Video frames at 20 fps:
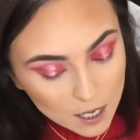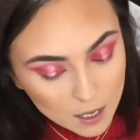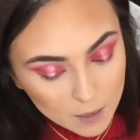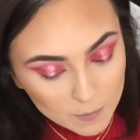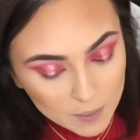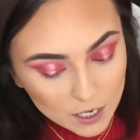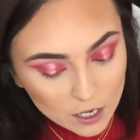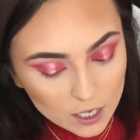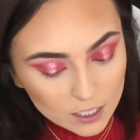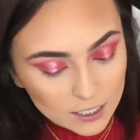
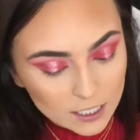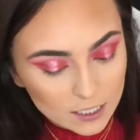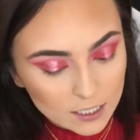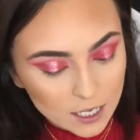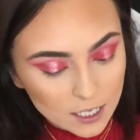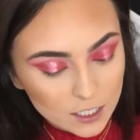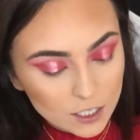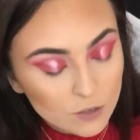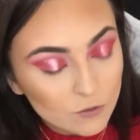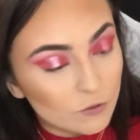because it
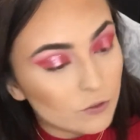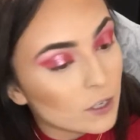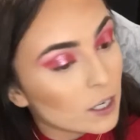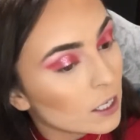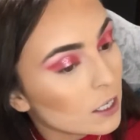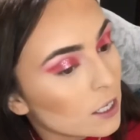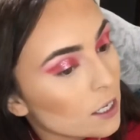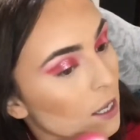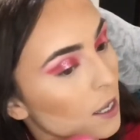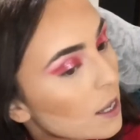doesn't
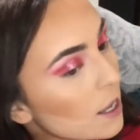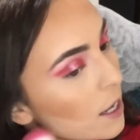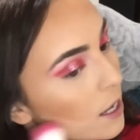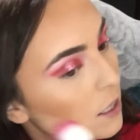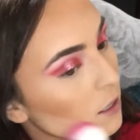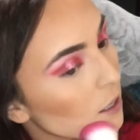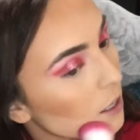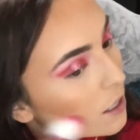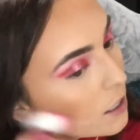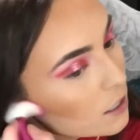really
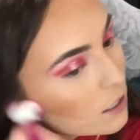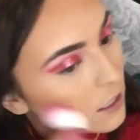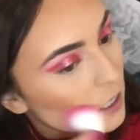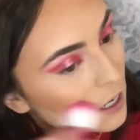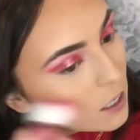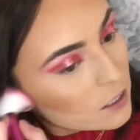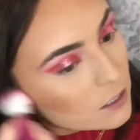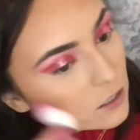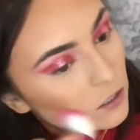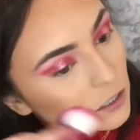add like an
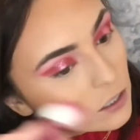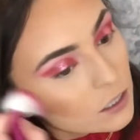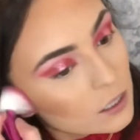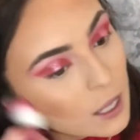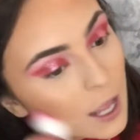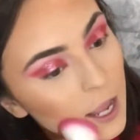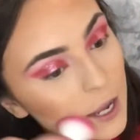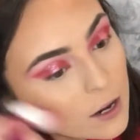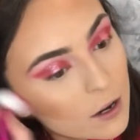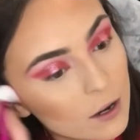extra
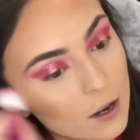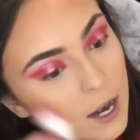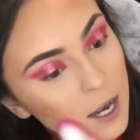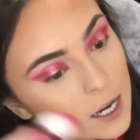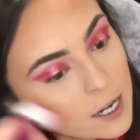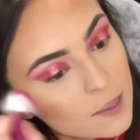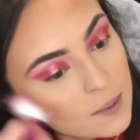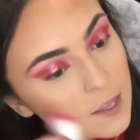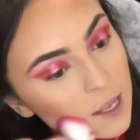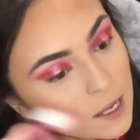layer or
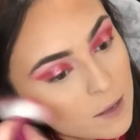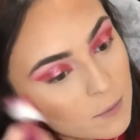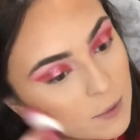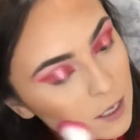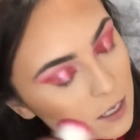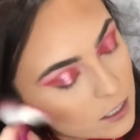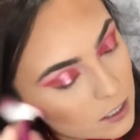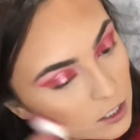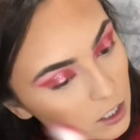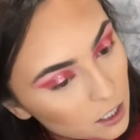anything
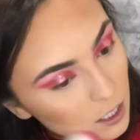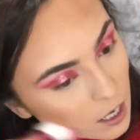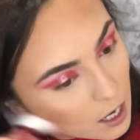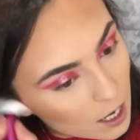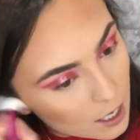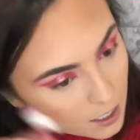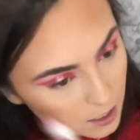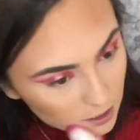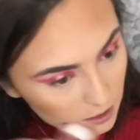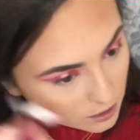because you're
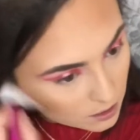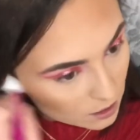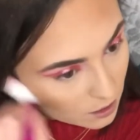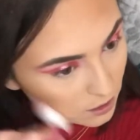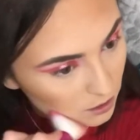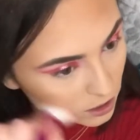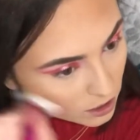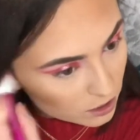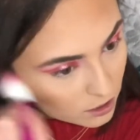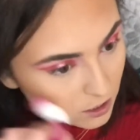kind of still
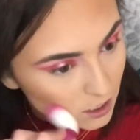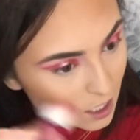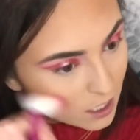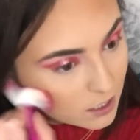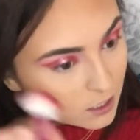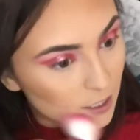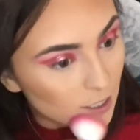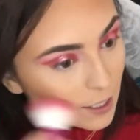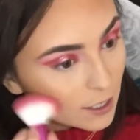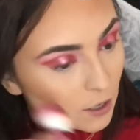just
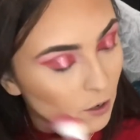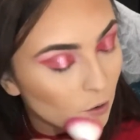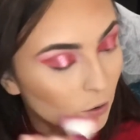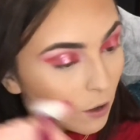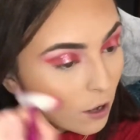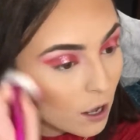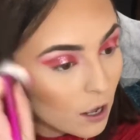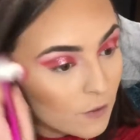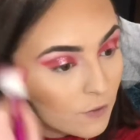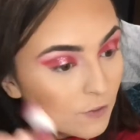dusting it
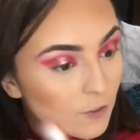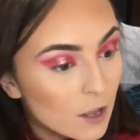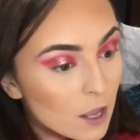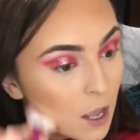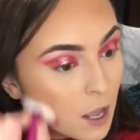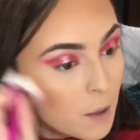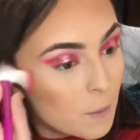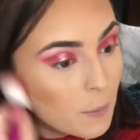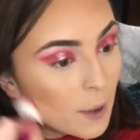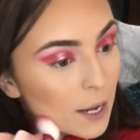off,
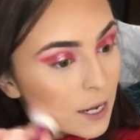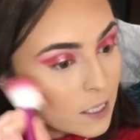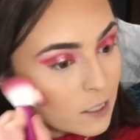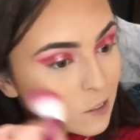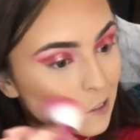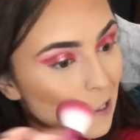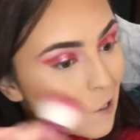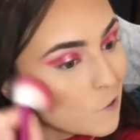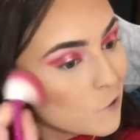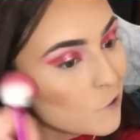but it
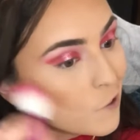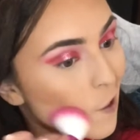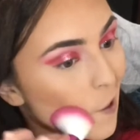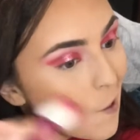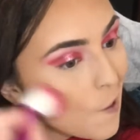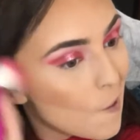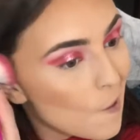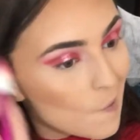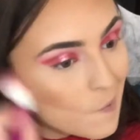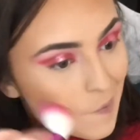does
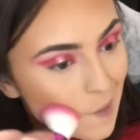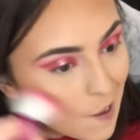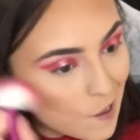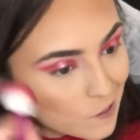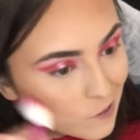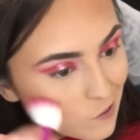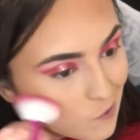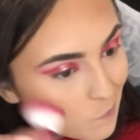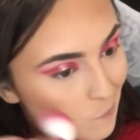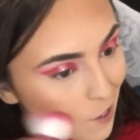add
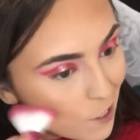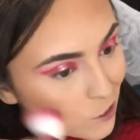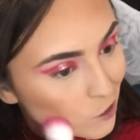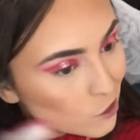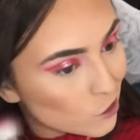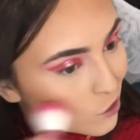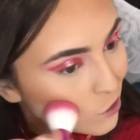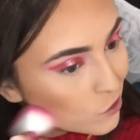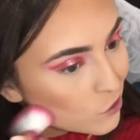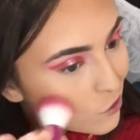that
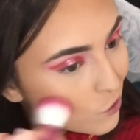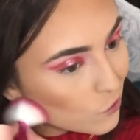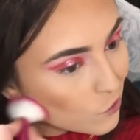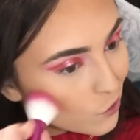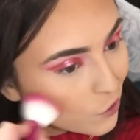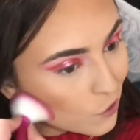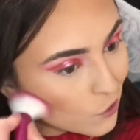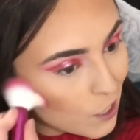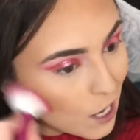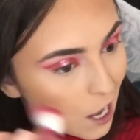dimension so
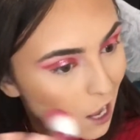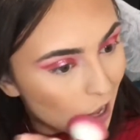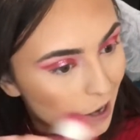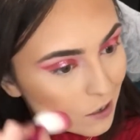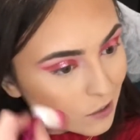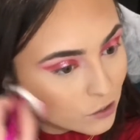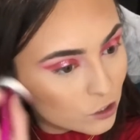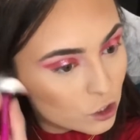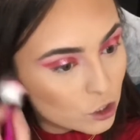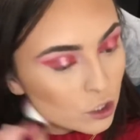you're
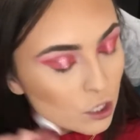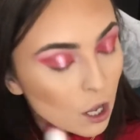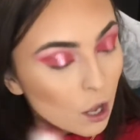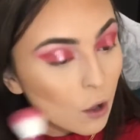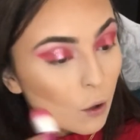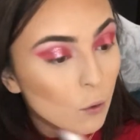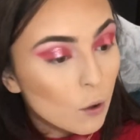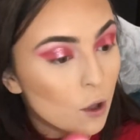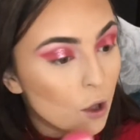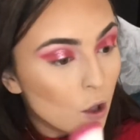not
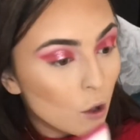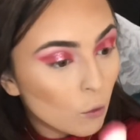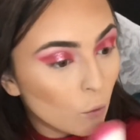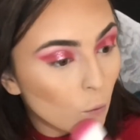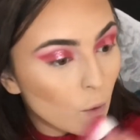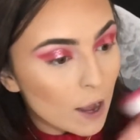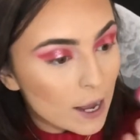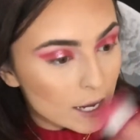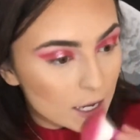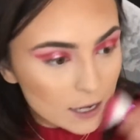so
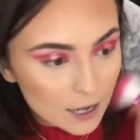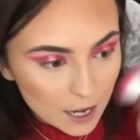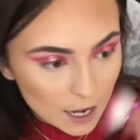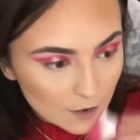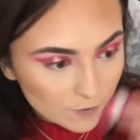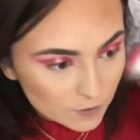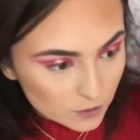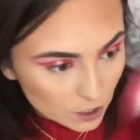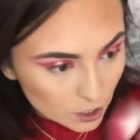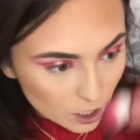white
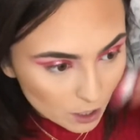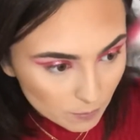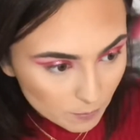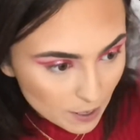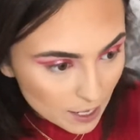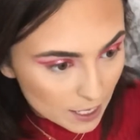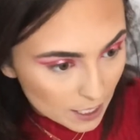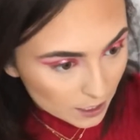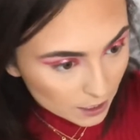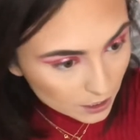after your
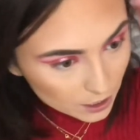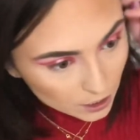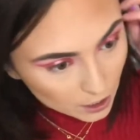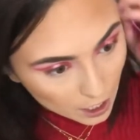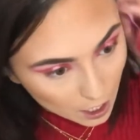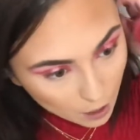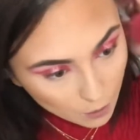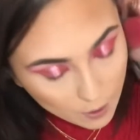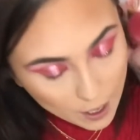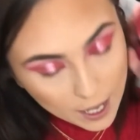bake, you
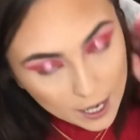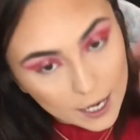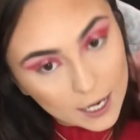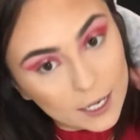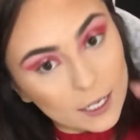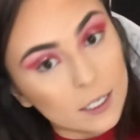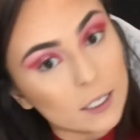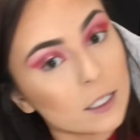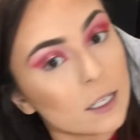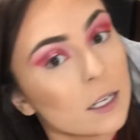know? And
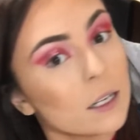it